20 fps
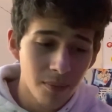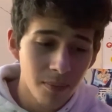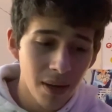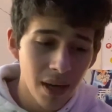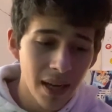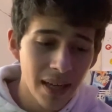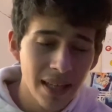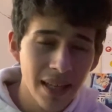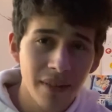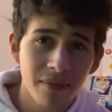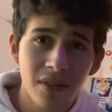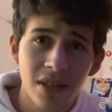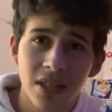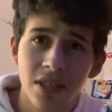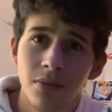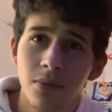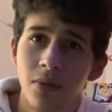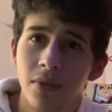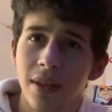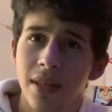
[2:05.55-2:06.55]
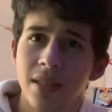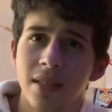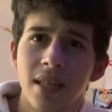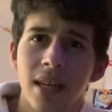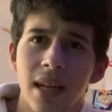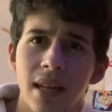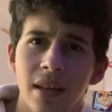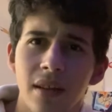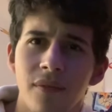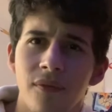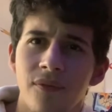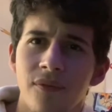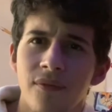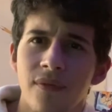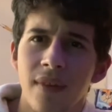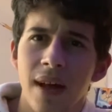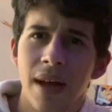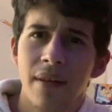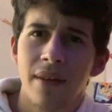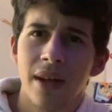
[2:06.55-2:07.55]
but I'd give this movie a solid
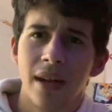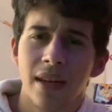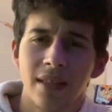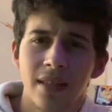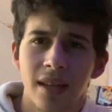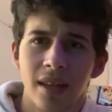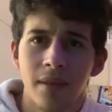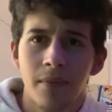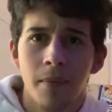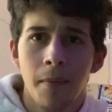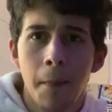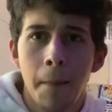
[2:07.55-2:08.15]
5 out of 10.